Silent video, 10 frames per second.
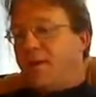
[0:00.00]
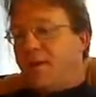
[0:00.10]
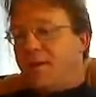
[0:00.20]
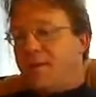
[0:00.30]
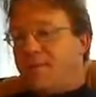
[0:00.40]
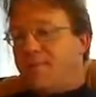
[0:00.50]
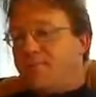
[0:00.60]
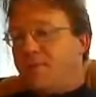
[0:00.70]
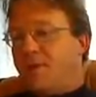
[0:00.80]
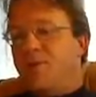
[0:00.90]

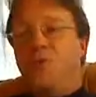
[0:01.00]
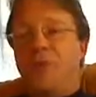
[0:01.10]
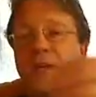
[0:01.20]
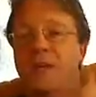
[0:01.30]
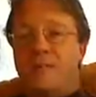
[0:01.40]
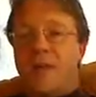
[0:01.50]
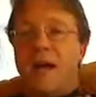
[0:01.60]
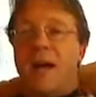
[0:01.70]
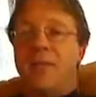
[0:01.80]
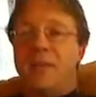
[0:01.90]
To me,
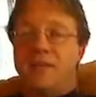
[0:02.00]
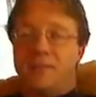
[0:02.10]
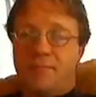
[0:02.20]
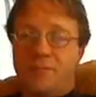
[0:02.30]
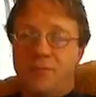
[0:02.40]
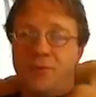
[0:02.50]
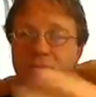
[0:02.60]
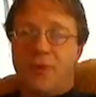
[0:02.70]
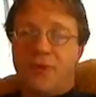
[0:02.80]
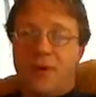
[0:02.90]
a mí. To
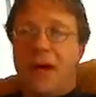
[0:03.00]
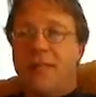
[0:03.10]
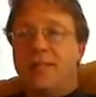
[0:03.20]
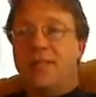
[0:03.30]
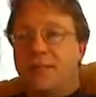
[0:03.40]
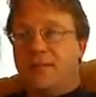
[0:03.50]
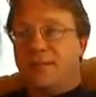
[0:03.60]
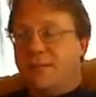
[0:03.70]
you, a ti.